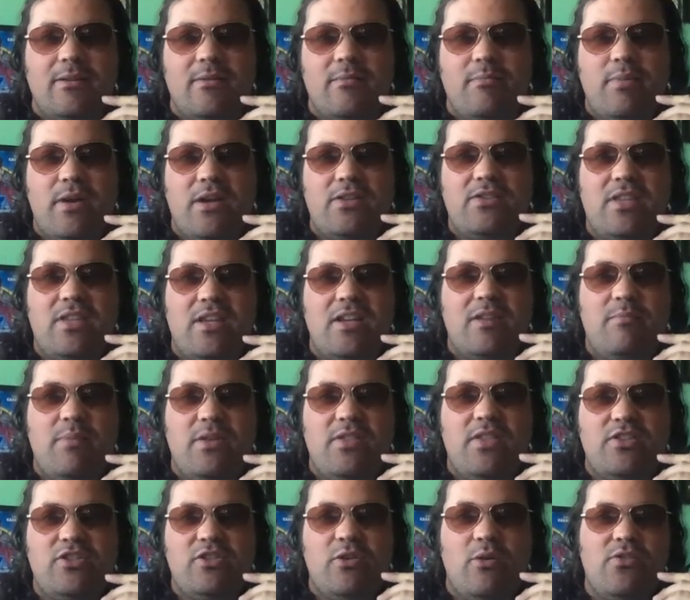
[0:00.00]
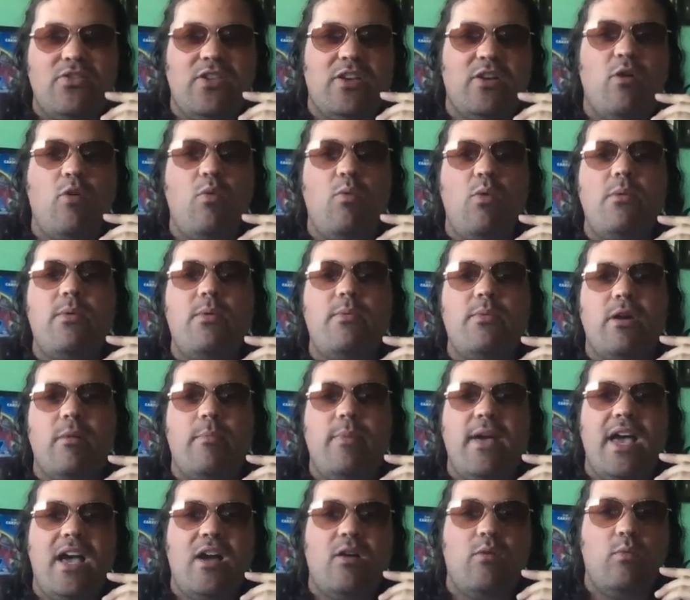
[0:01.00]
But then Toa's like, oh, when we come
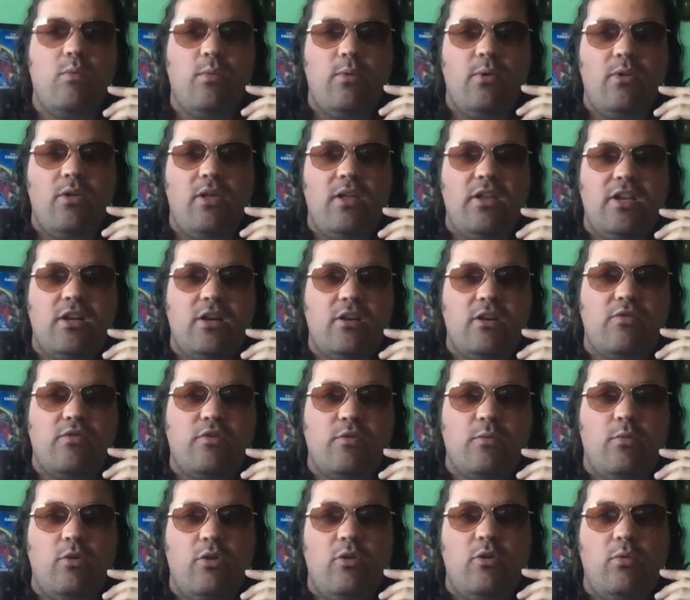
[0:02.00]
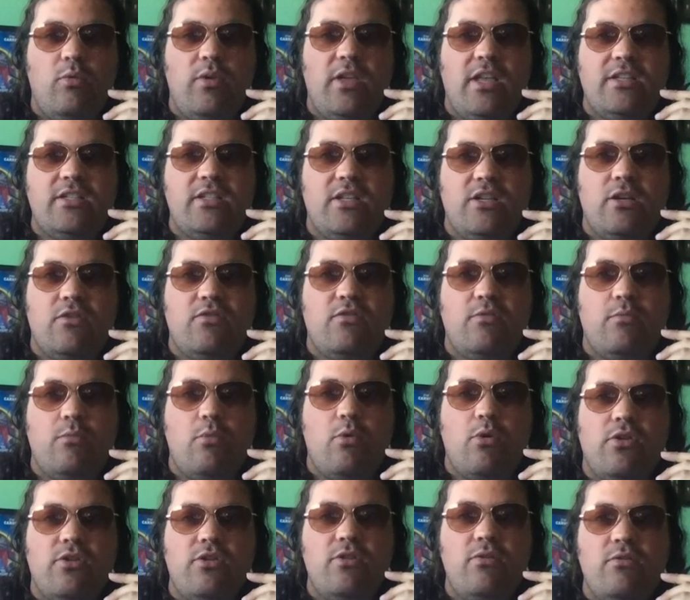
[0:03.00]
back, we'd like to hear from
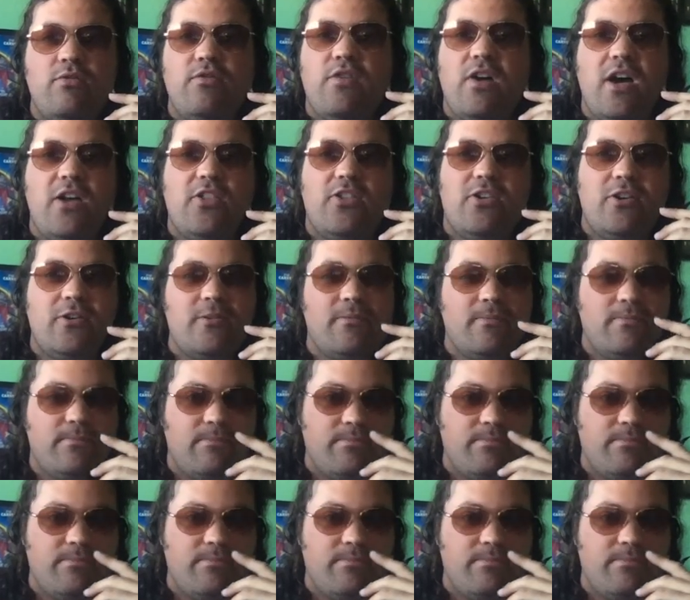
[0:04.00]
more of you, father.